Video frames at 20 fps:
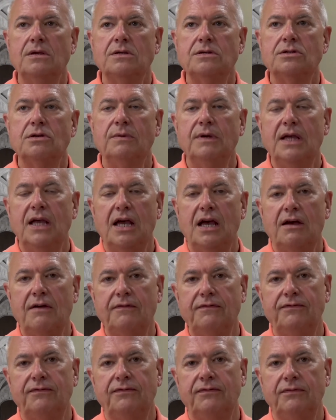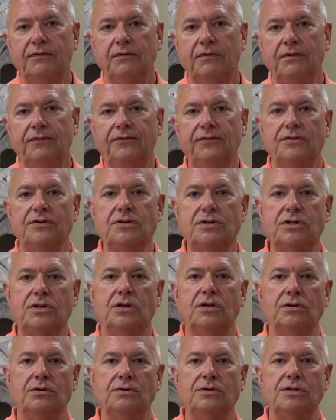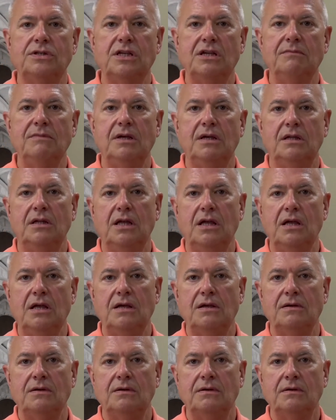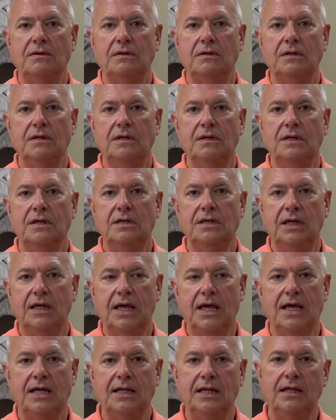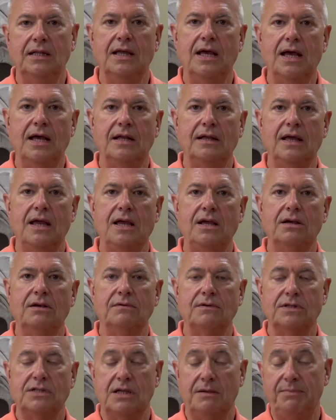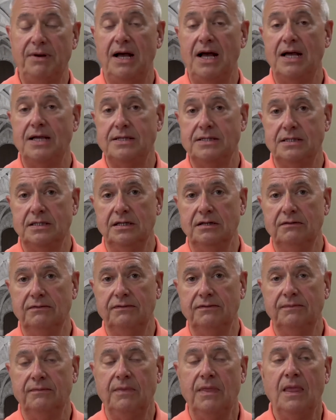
So we have the first two seemingly indicating that anger is a positive,